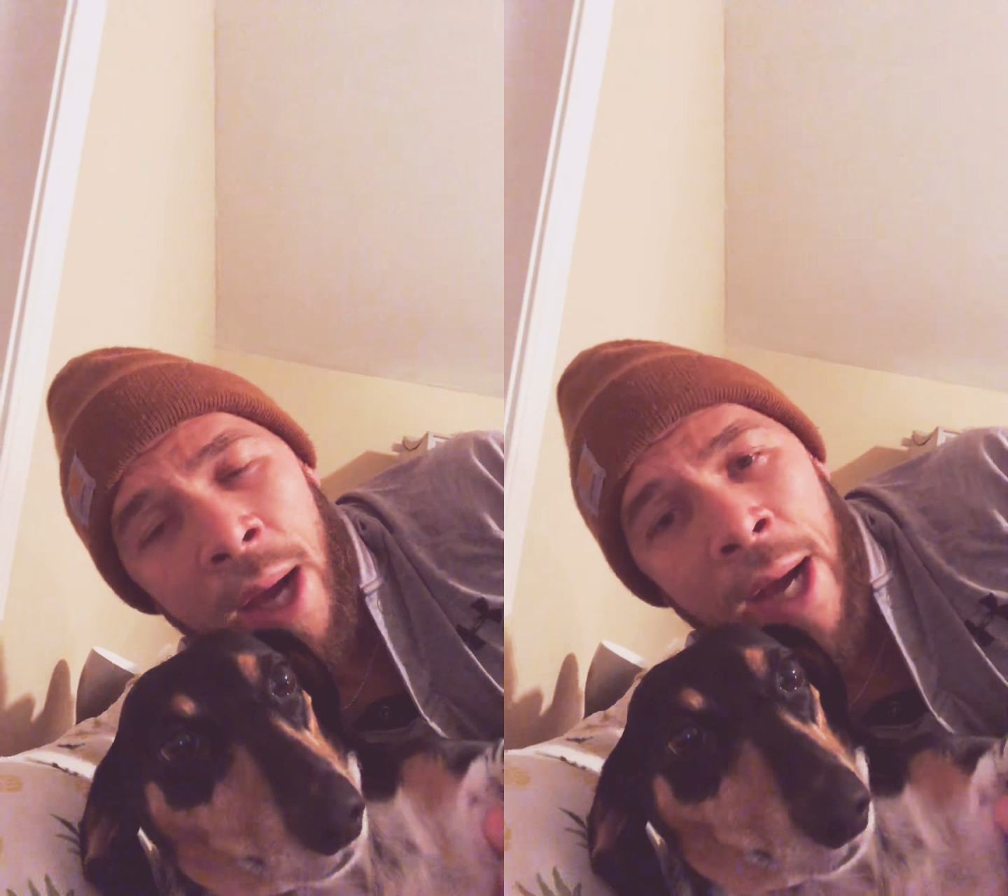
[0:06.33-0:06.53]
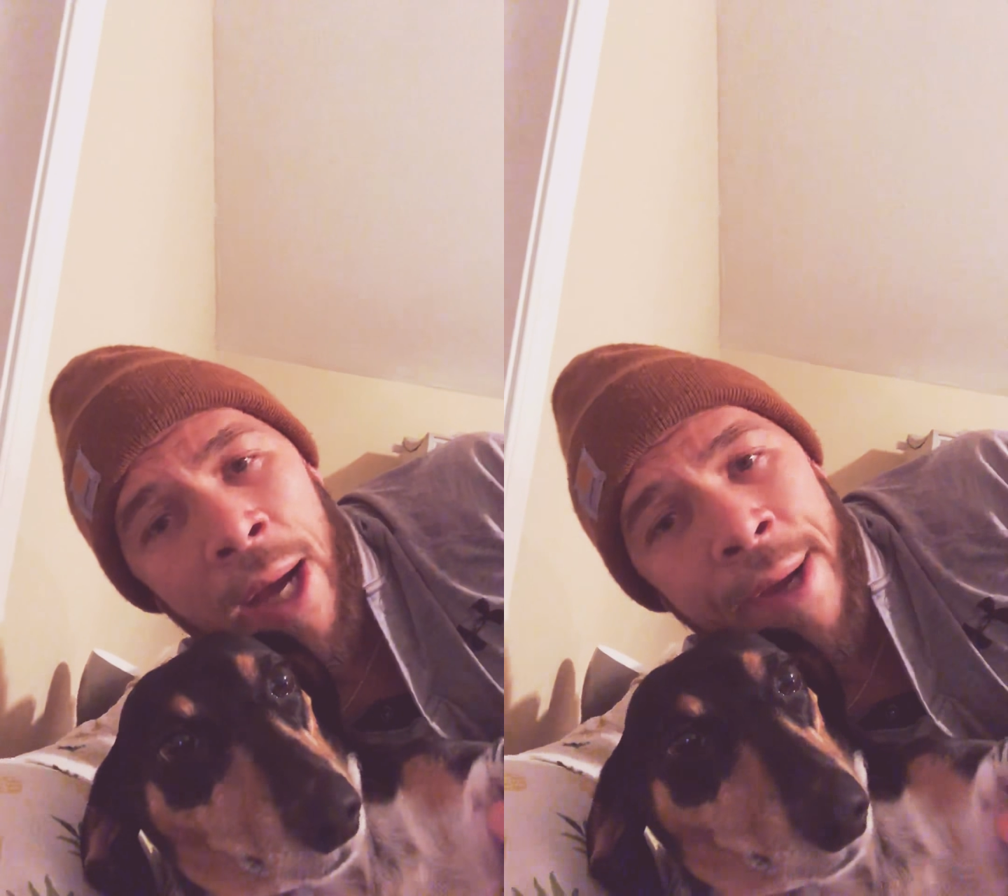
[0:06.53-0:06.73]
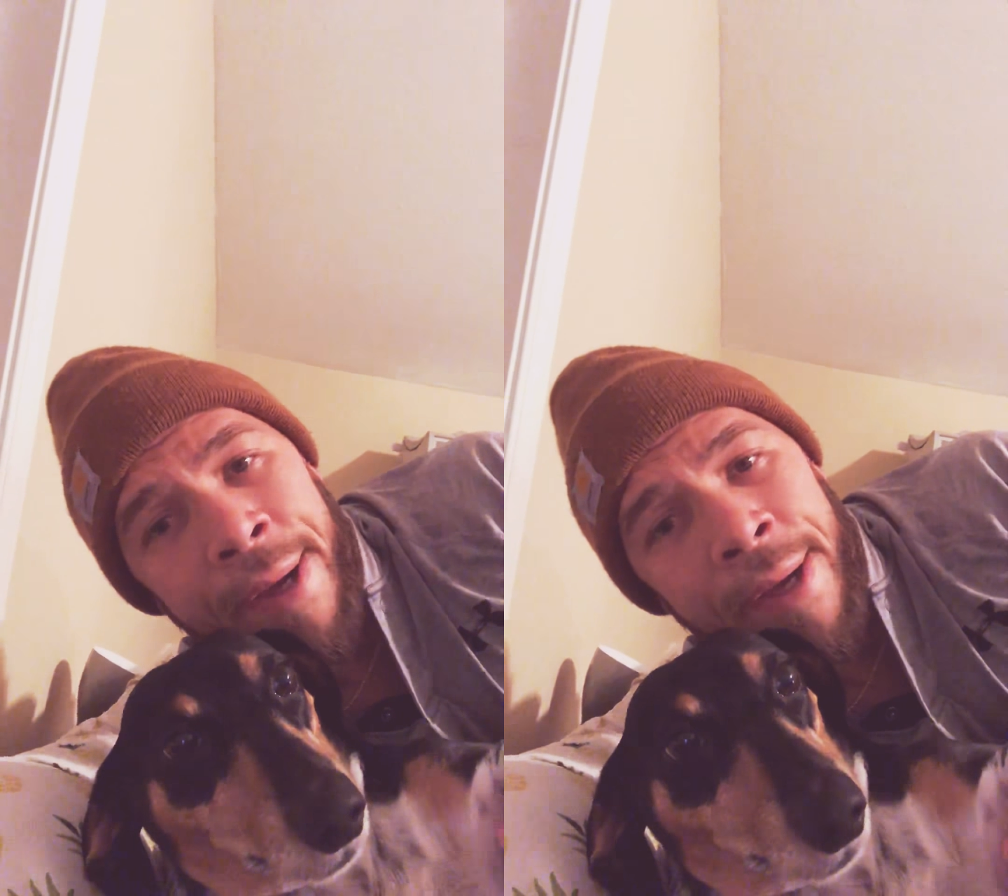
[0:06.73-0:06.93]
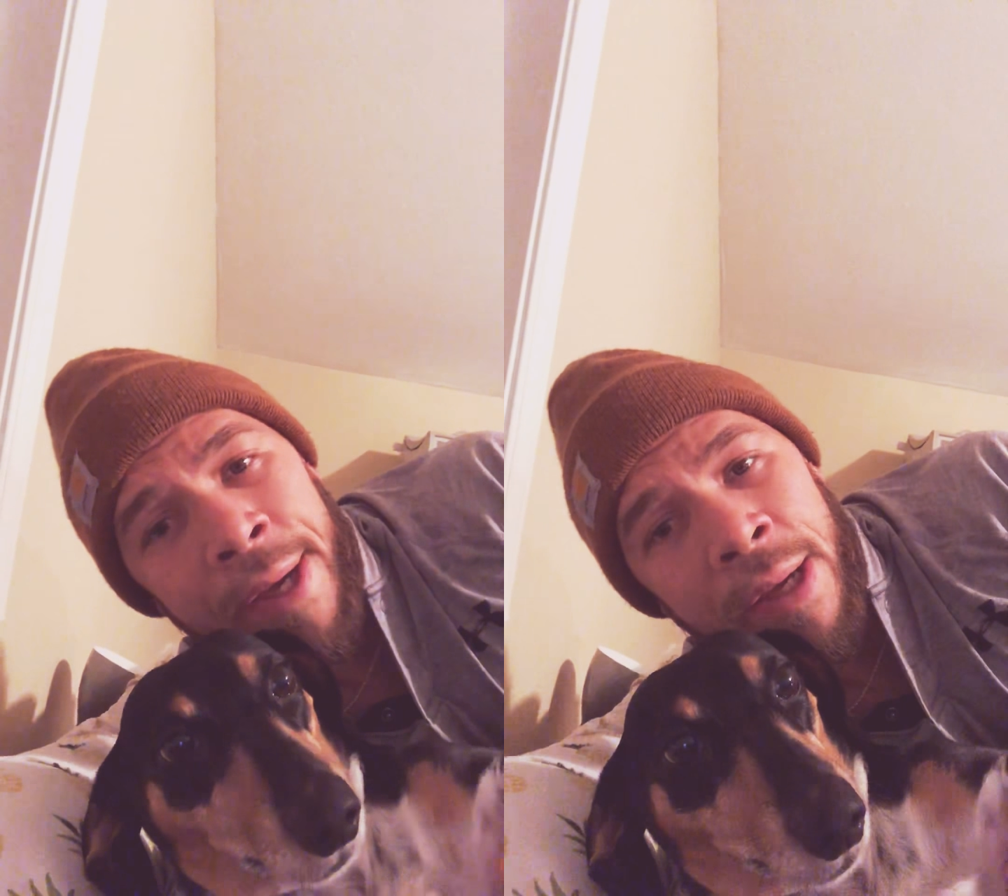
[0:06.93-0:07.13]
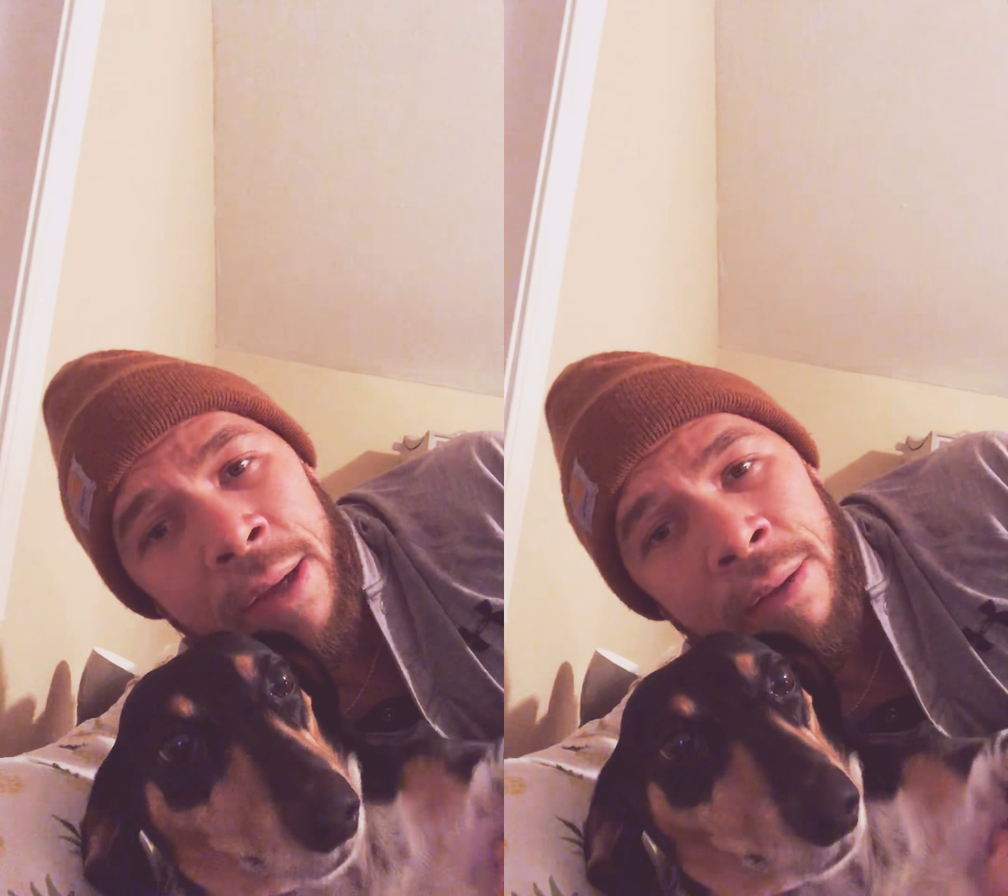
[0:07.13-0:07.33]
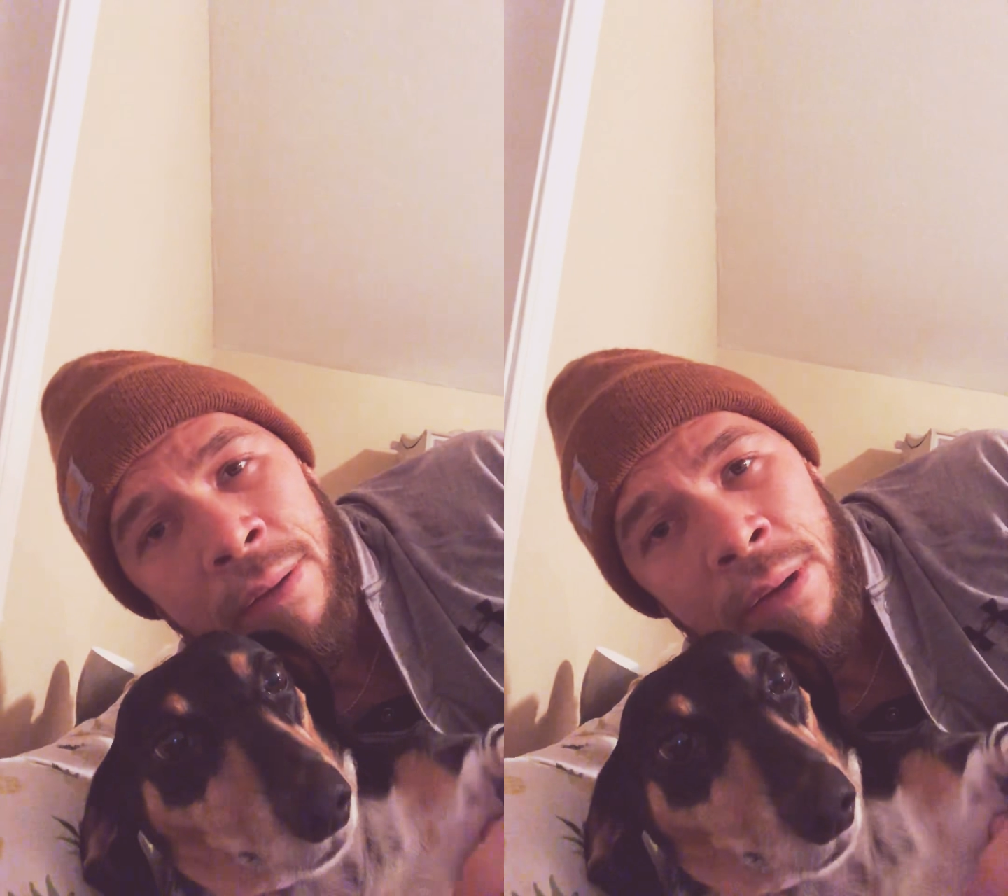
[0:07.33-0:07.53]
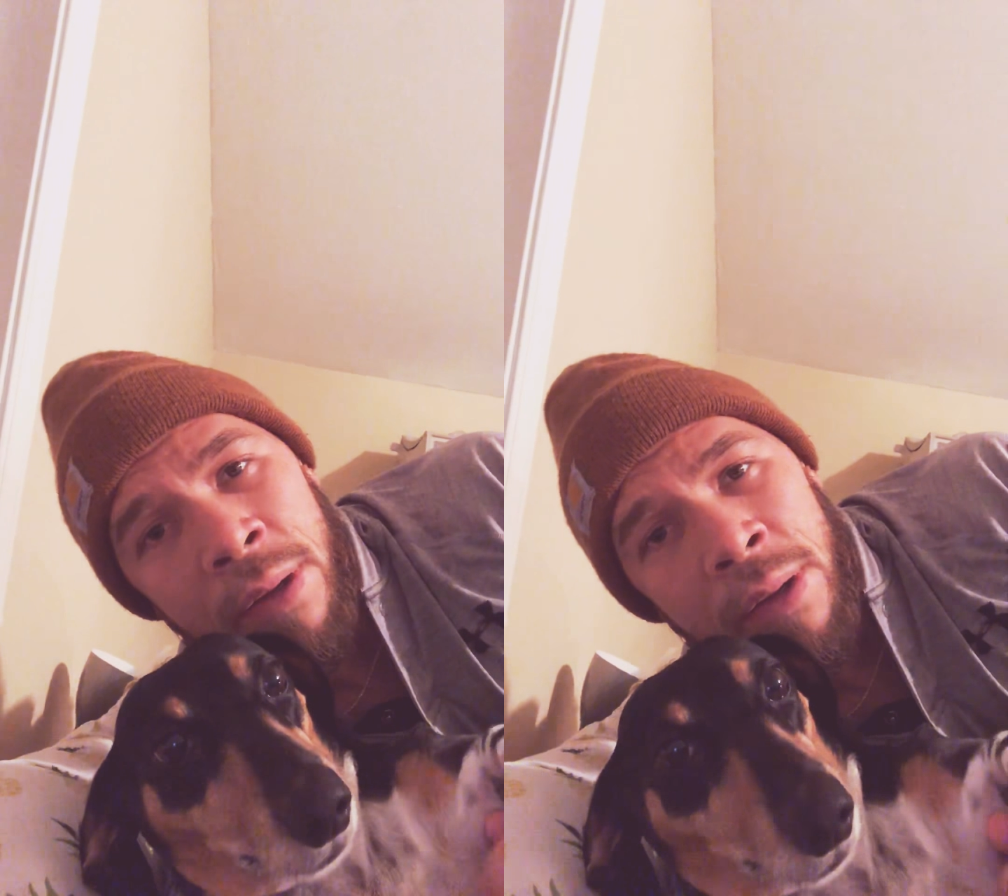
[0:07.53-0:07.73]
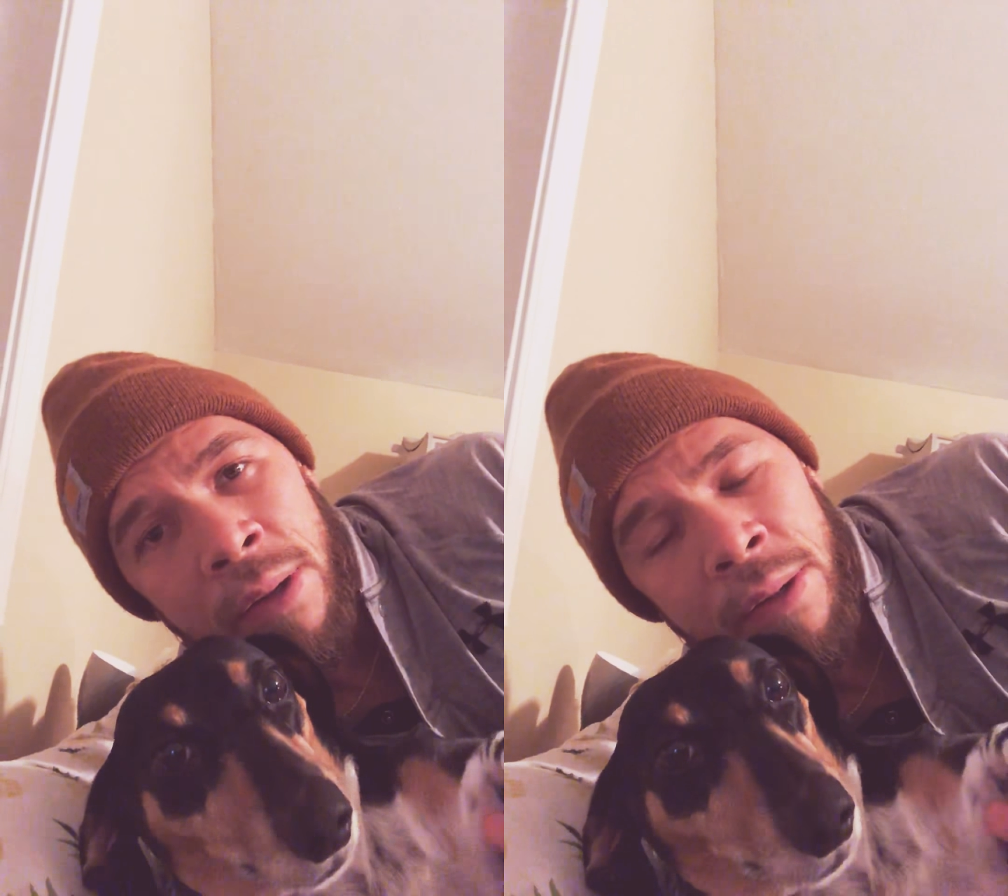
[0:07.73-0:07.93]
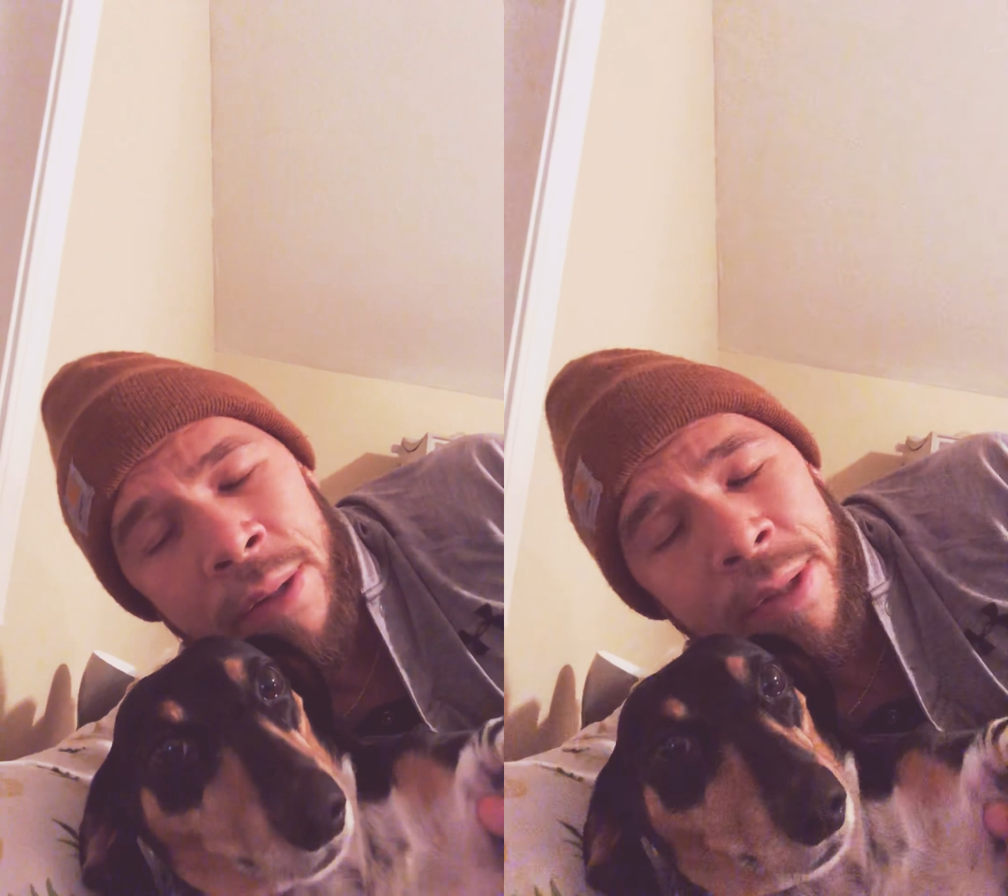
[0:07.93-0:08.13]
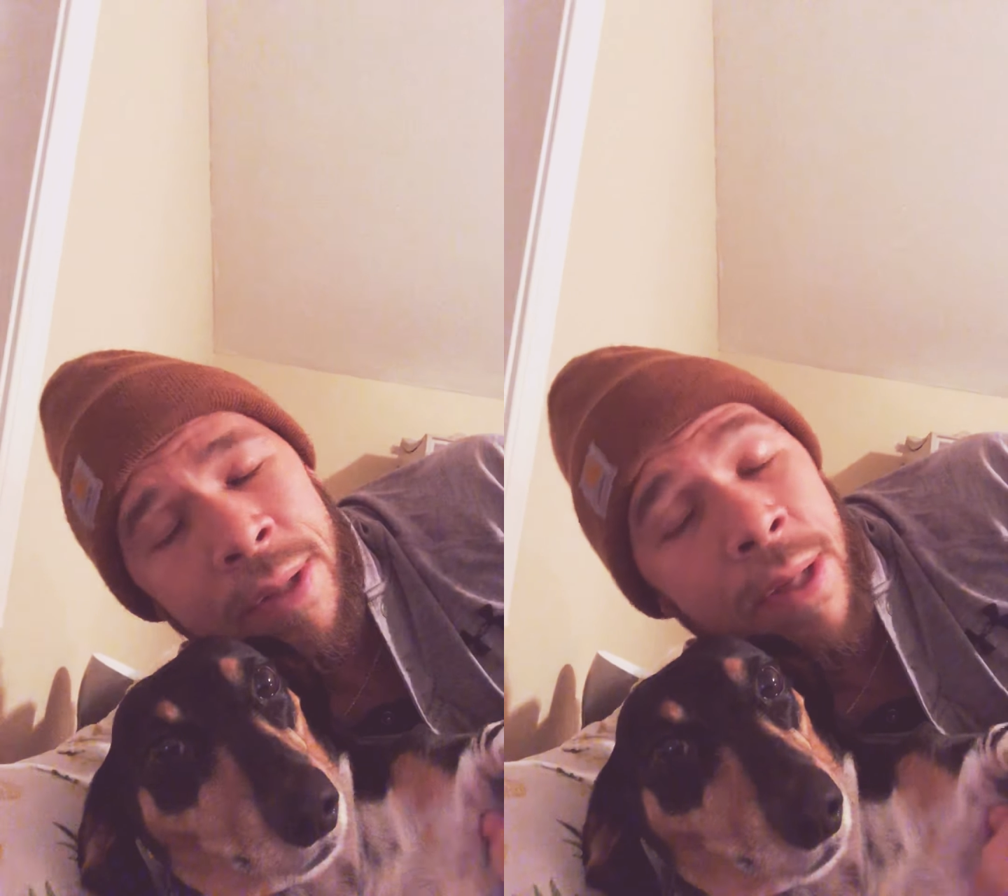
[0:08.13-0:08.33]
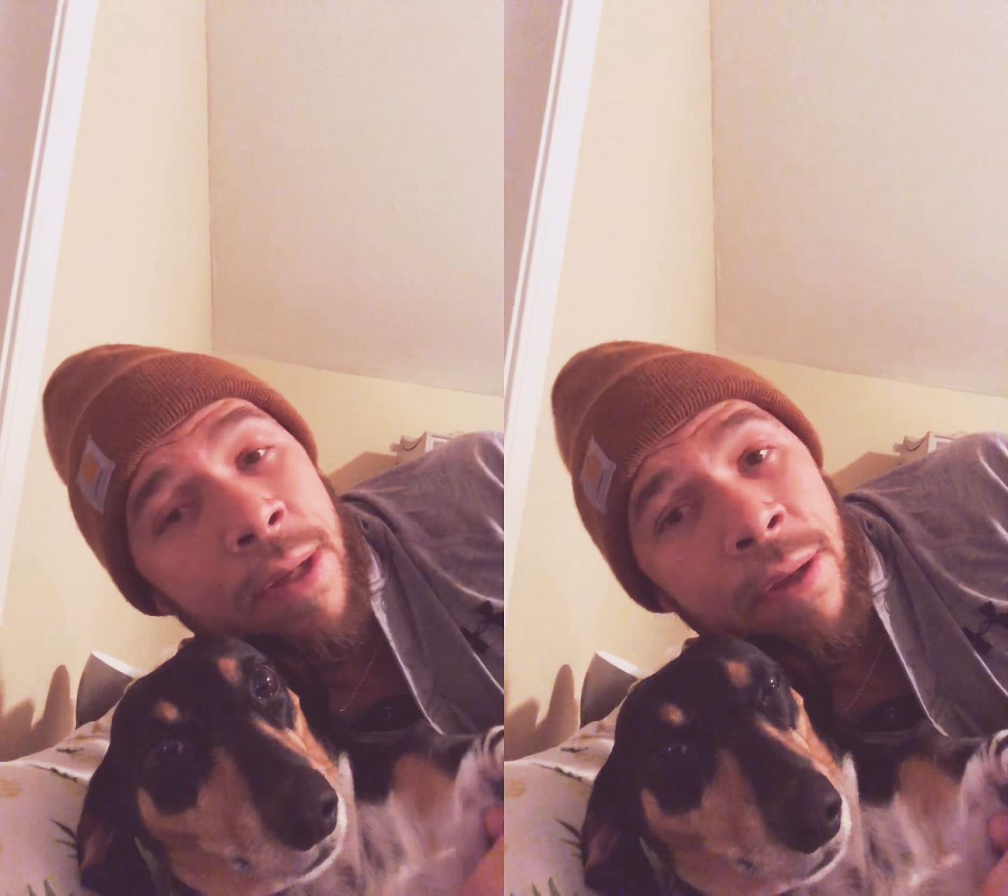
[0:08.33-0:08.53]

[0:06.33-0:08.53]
I didn't